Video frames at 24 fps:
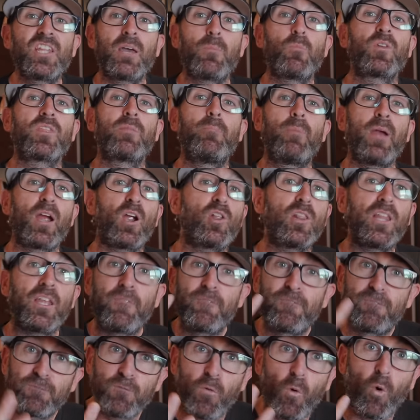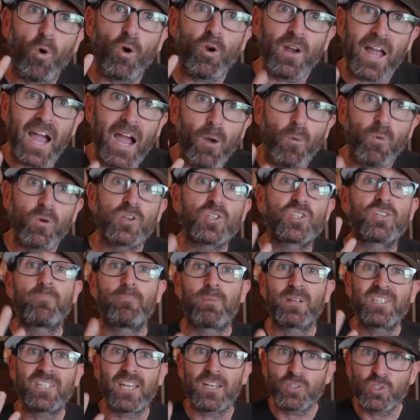them with barely 4 hours of
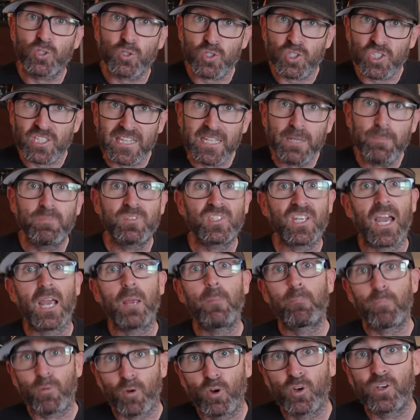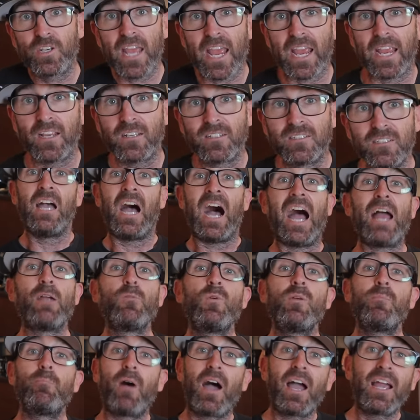potential sleep time per day. I
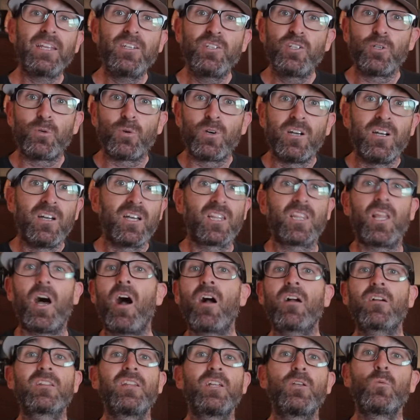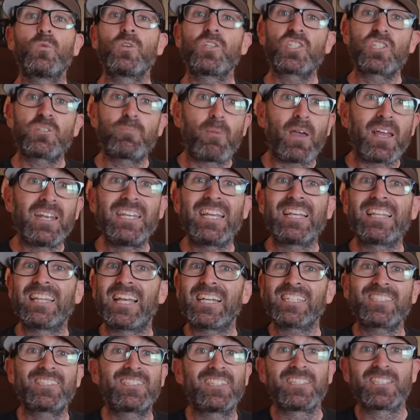remind you, Lachlan was spending
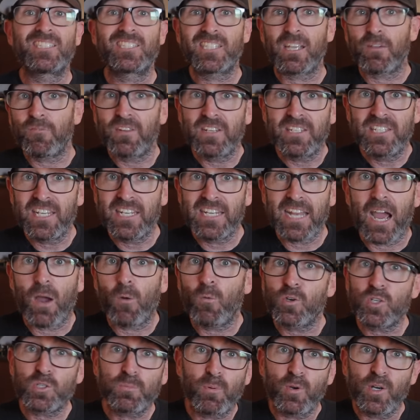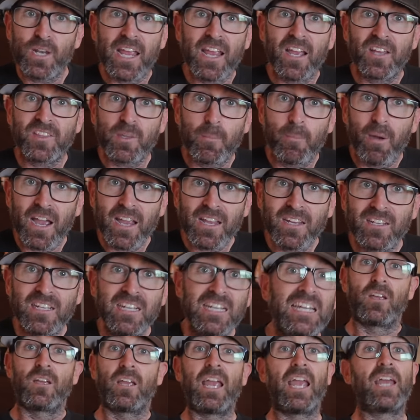less than 17 hours per day on the bike,
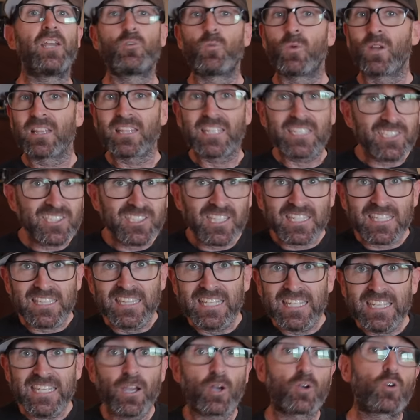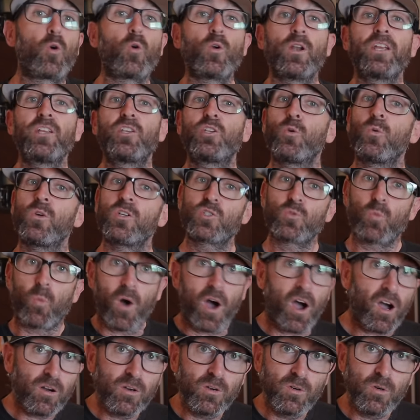and realistically, according to his
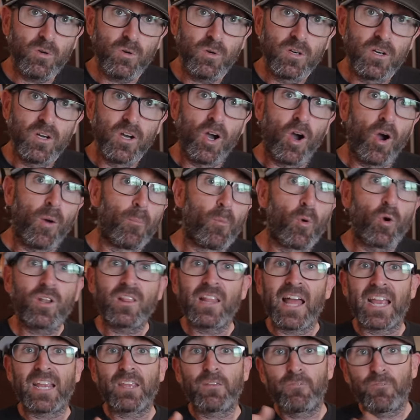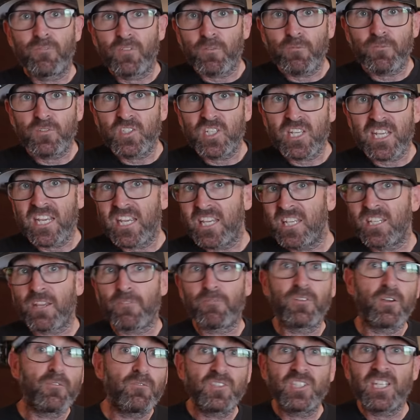Wahoo, more like 15 to
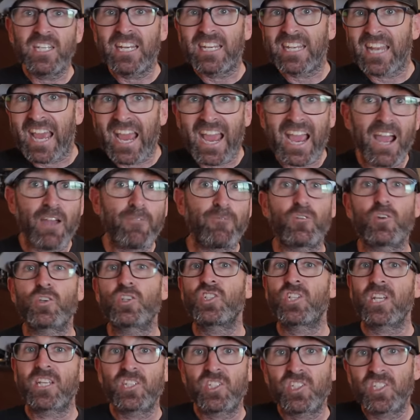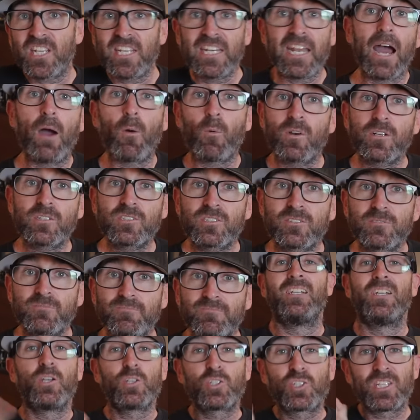15 and a half or 16 hours.
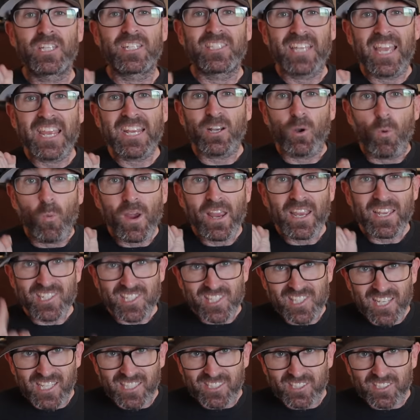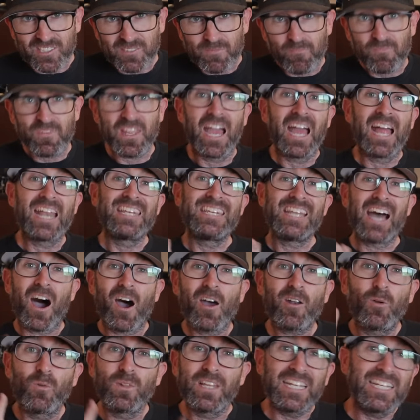So the takeaway is this.
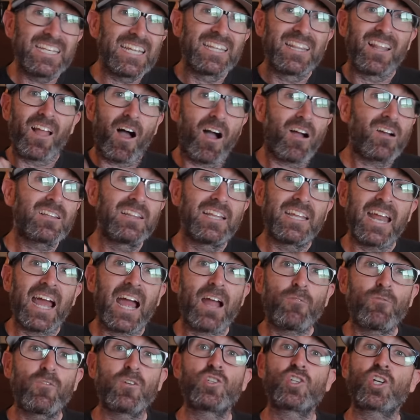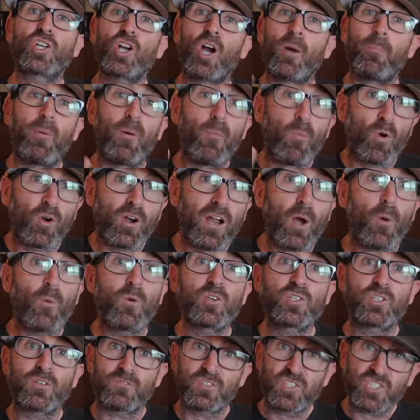Not only did Lachlan average a couple more
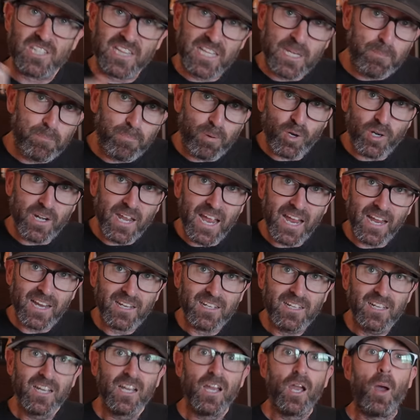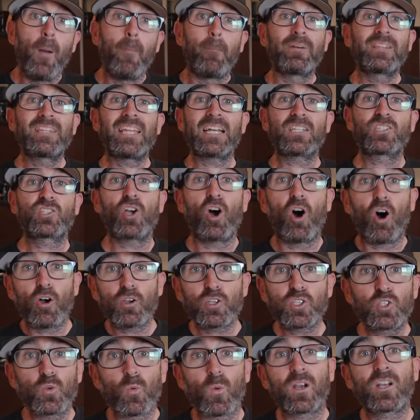hours of sleep per day, but that's
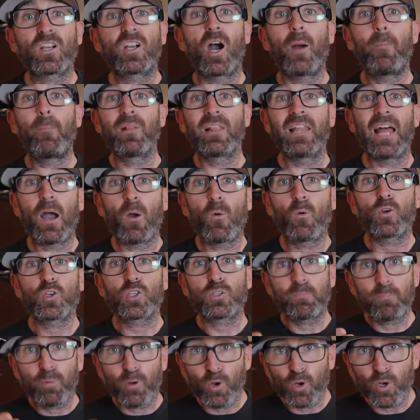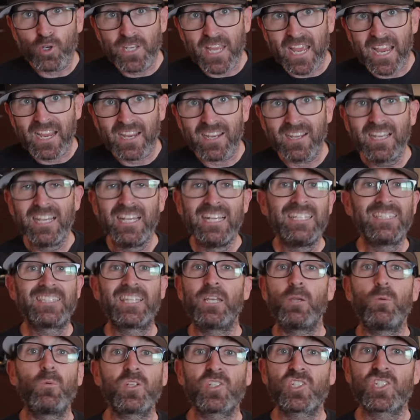also a couple hours per day that
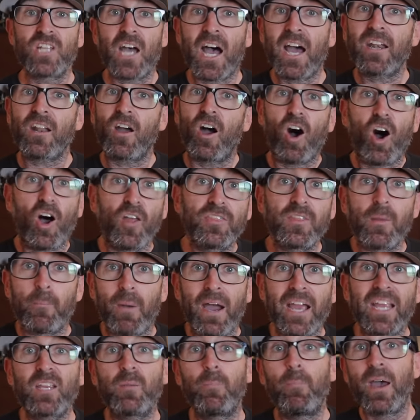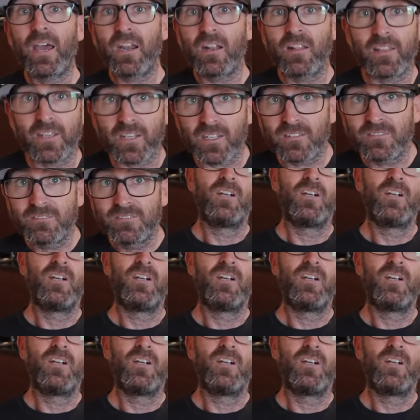he was not on the bike pedaling.